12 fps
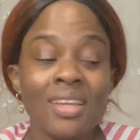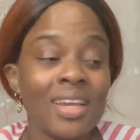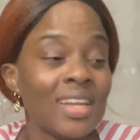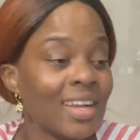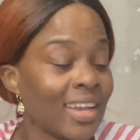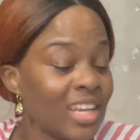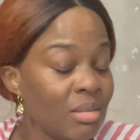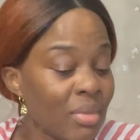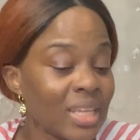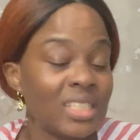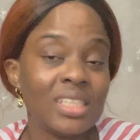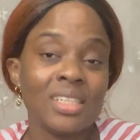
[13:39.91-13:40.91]
And I can
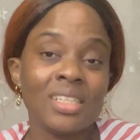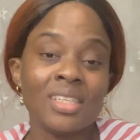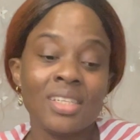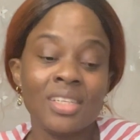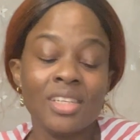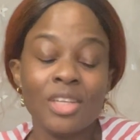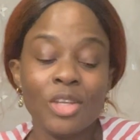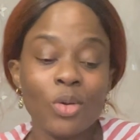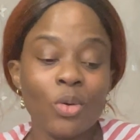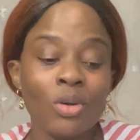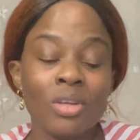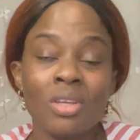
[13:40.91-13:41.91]
imagine, you
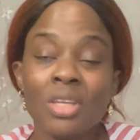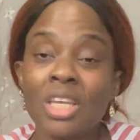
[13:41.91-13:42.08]
know,